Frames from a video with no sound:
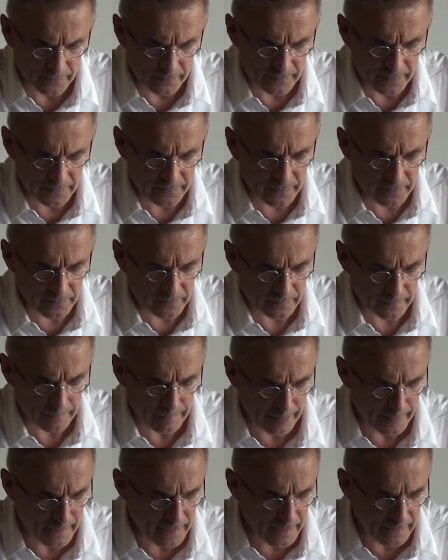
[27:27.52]
That is,
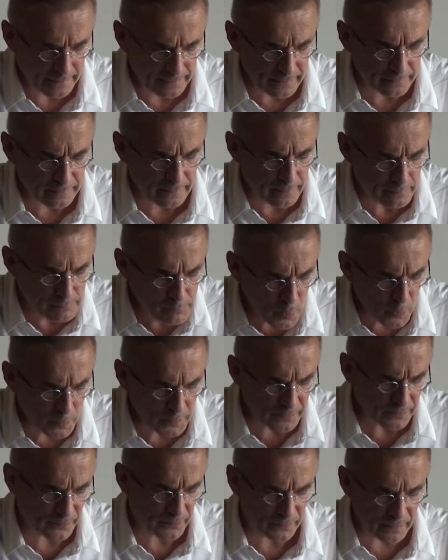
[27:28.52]
that
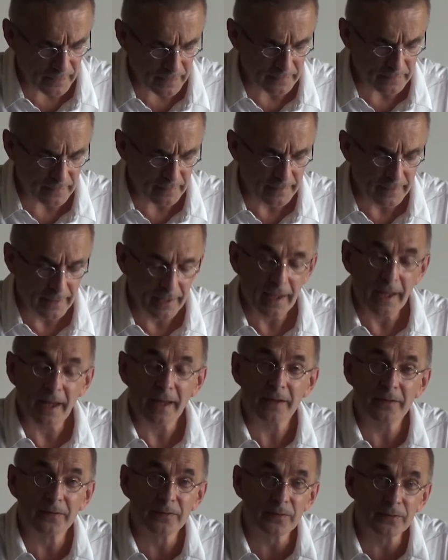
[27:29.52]
modern state
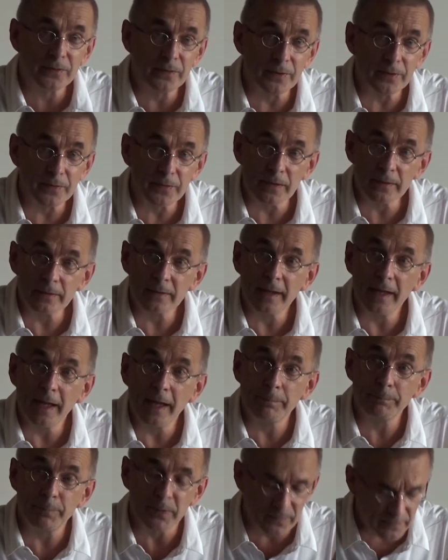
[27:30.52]
has certain
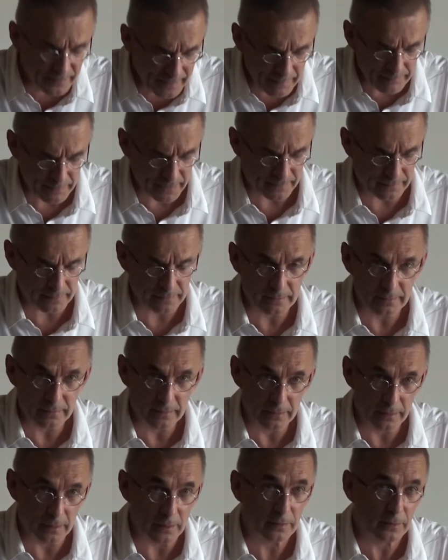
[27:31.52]
epistemic
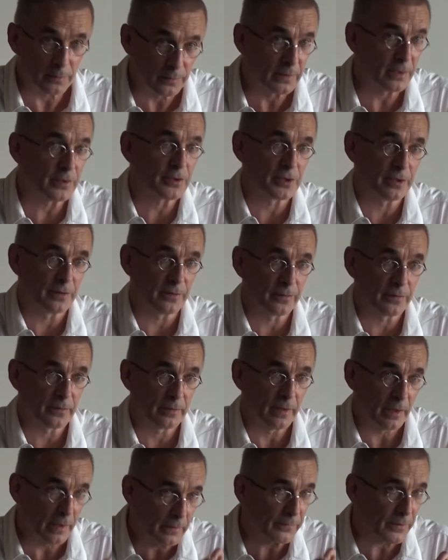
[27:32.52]

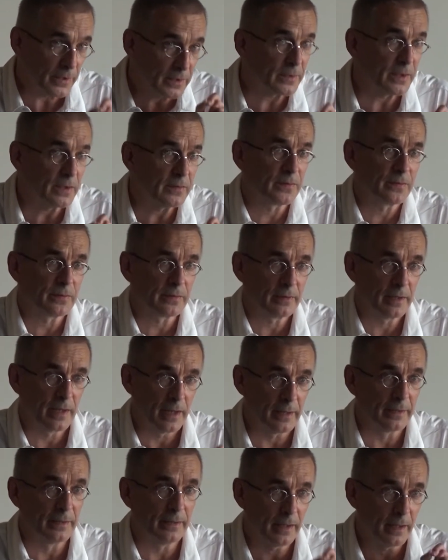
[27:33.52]
conditions, if it is
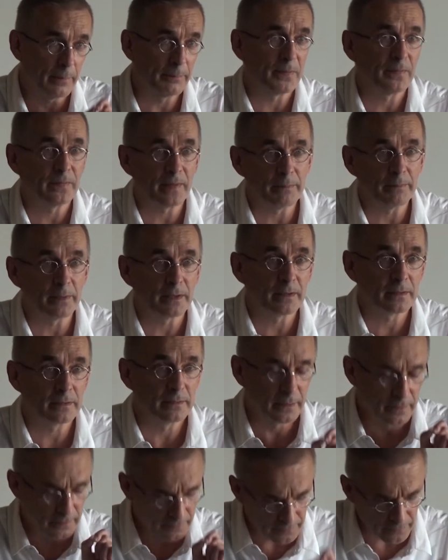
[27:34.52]
an epistemic
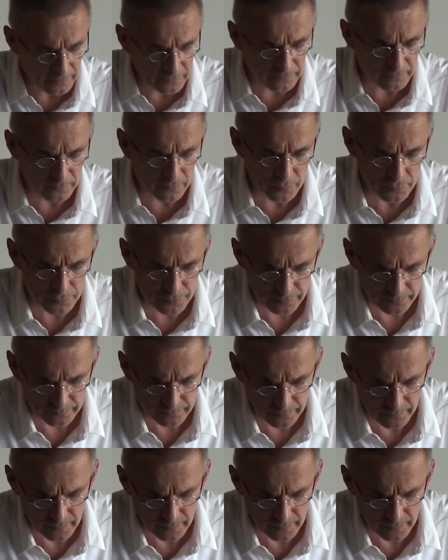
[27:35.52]
institution.